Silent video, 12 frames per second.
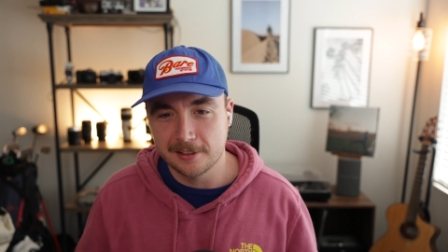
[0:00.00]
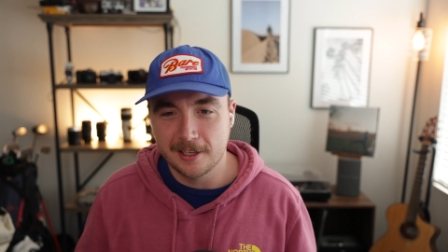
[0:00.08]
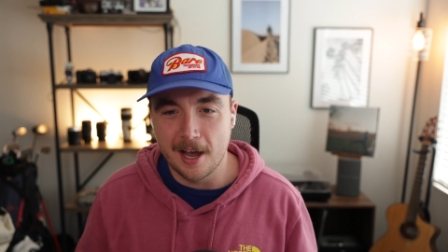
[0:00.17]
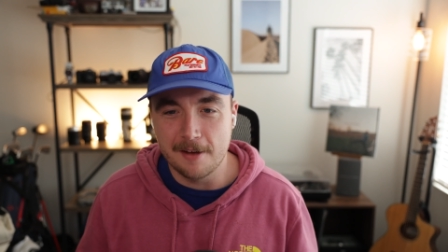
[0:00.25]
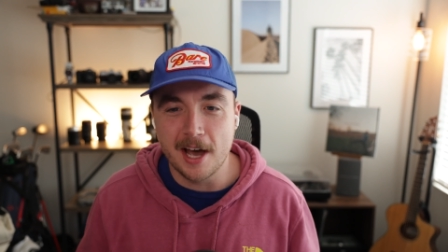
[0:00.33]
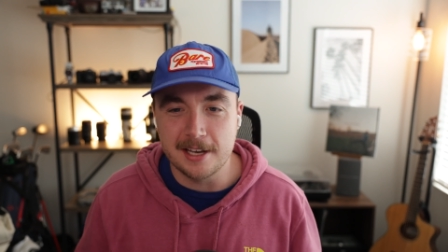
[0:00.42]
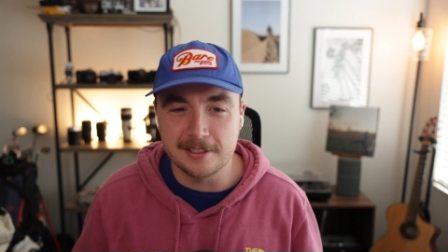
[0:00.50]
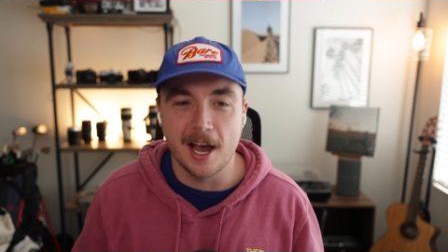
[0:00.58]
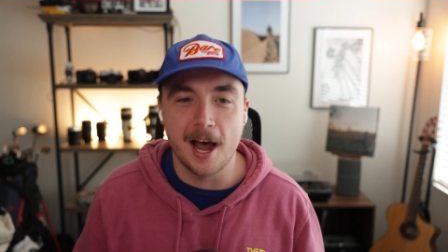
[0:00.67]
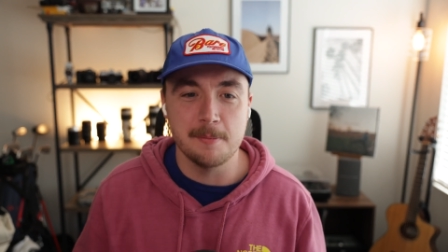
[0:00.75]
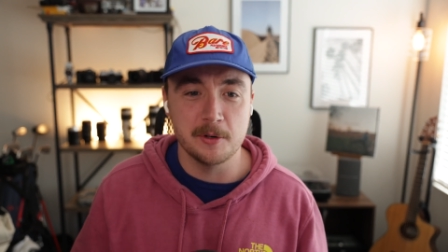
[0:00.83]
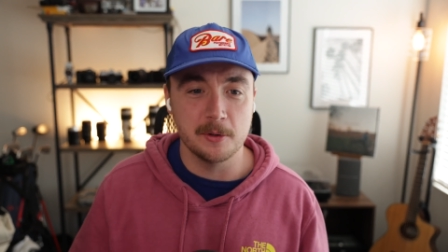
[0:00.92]
I've got
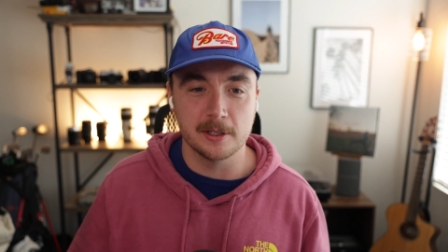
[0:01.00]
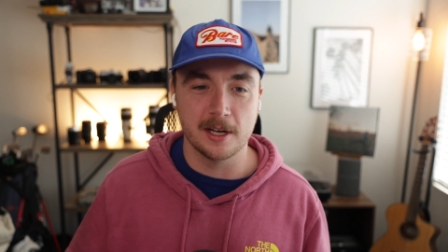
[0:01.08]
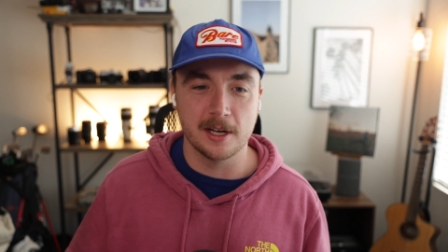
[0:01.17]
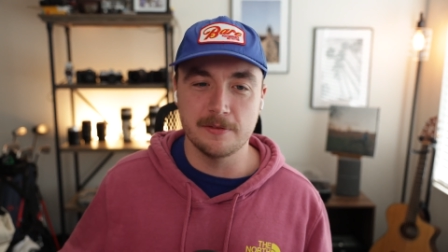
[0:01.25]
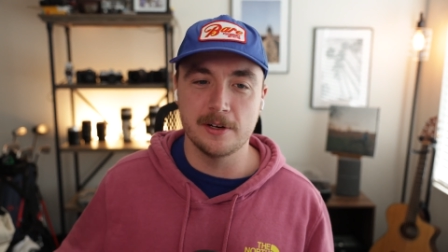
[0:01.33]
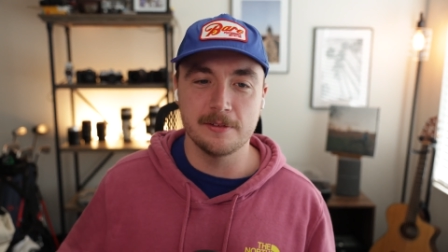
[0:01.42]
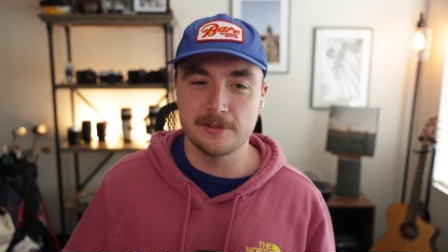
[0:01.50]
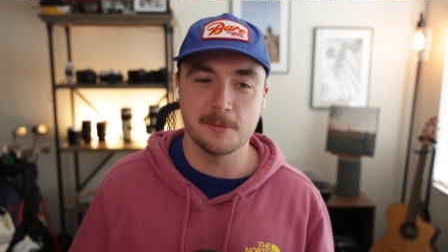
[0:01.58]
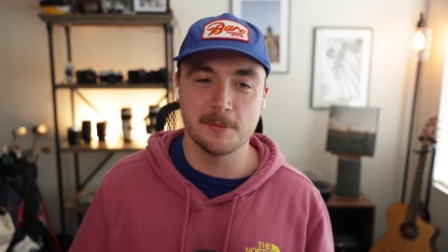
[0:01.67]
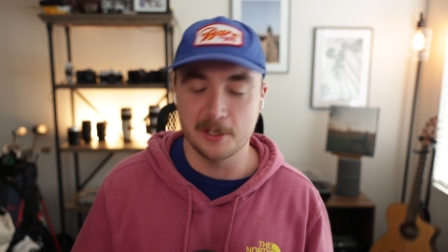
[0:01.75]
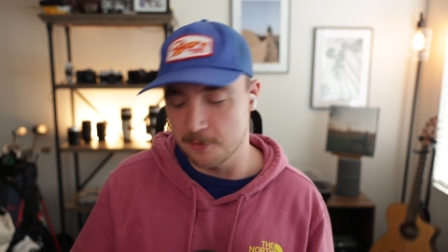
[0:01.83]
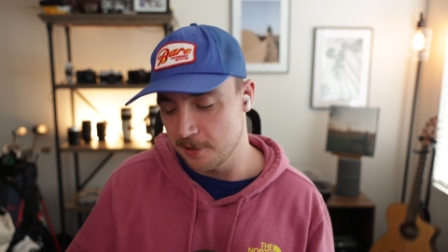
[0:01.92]
time to recover if
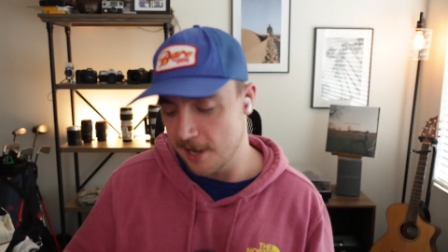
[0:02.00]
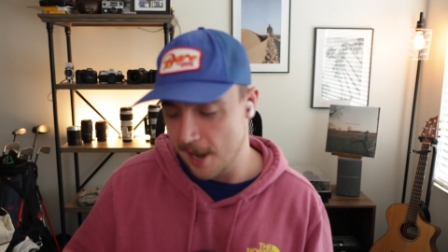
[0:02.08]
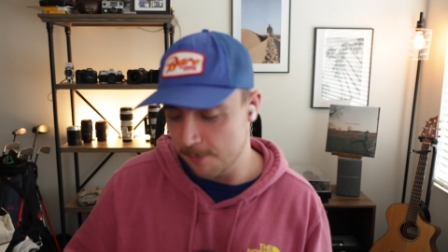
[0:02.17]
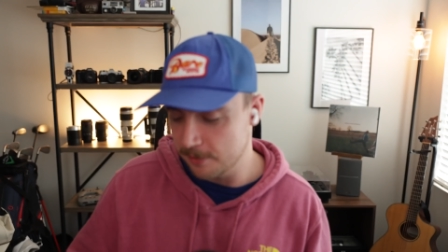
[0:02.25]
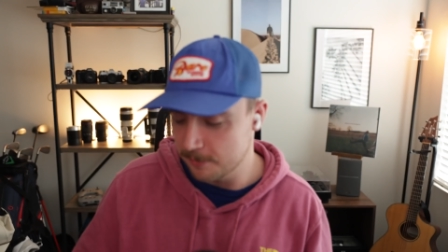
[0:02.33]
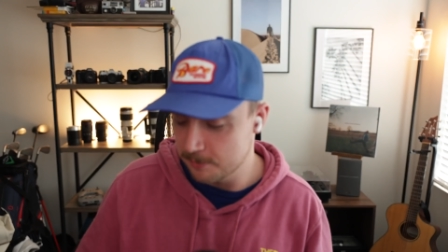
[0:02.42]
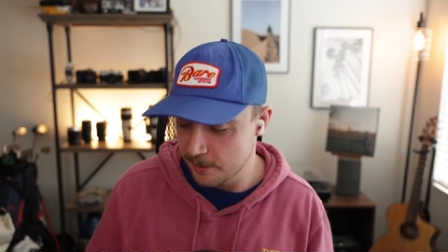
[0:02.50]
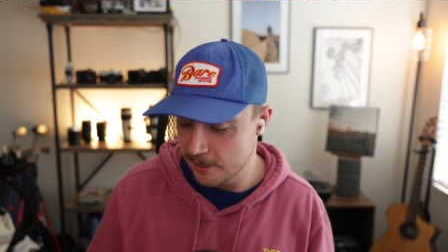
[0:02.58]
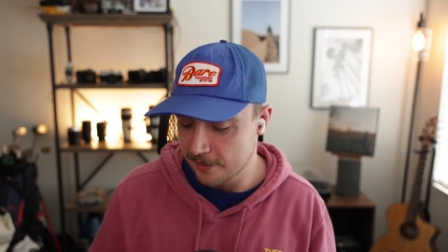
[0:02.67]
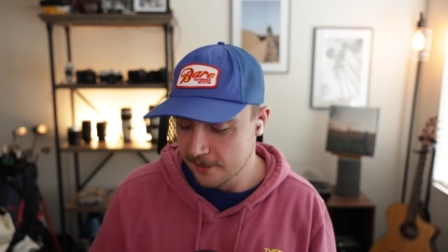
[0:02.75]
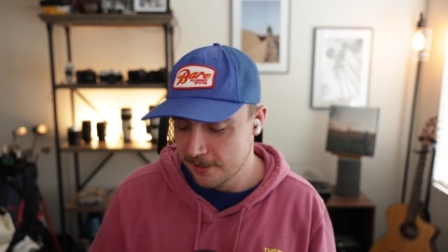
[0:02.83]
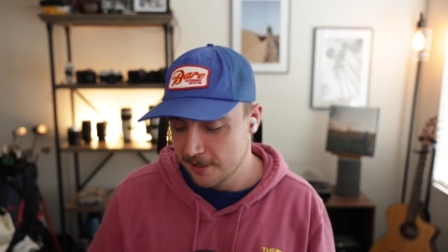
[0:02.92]
something were to happen. But
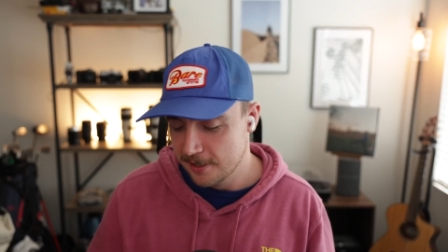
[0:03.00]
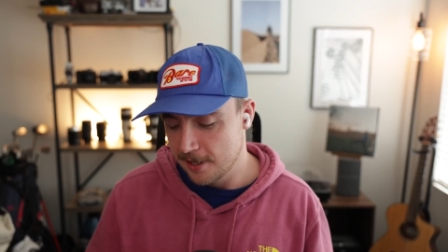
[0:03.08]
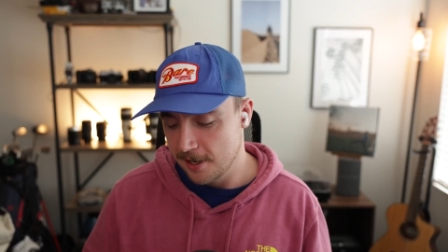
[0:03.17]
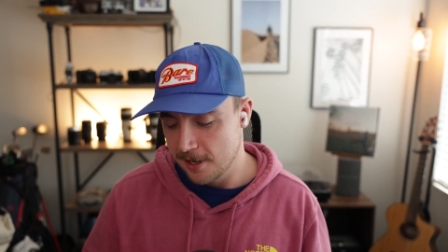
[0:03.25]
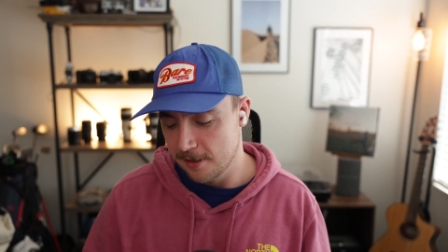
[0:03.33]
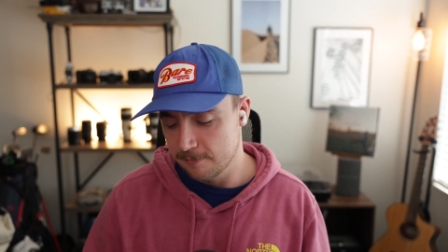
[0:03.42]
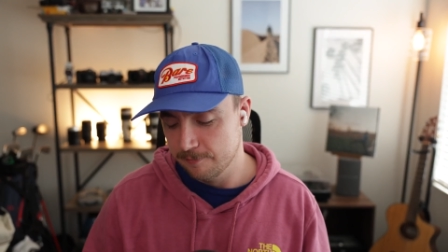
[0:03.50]
uh,